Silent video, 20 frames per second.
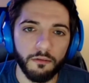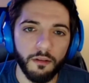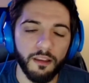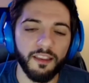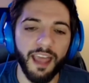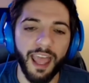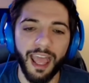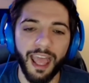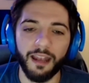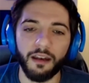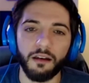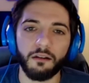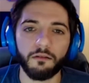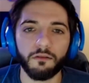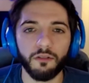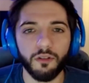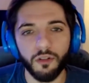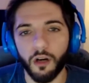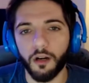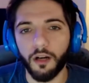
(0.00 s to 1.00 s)
than
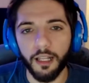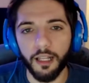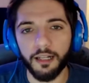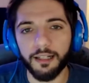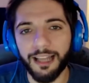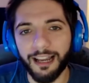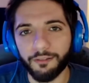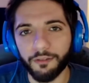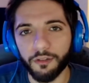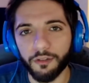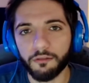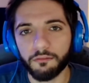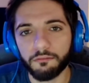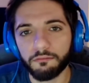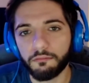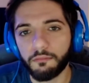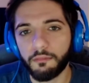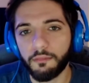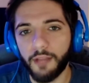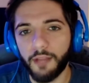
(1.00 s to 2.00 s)
starting in a tavern
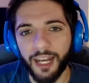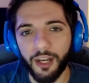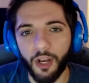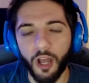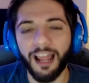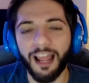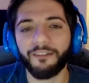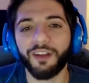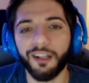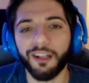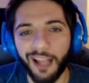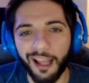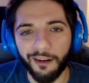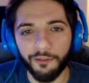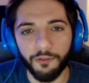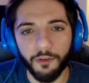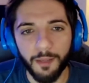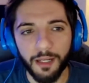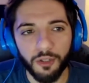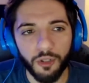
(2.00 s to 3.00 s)
and not having that
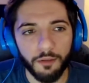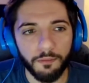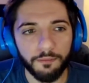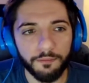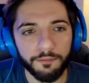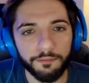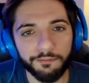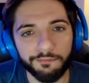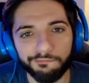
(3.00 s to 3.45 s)
information.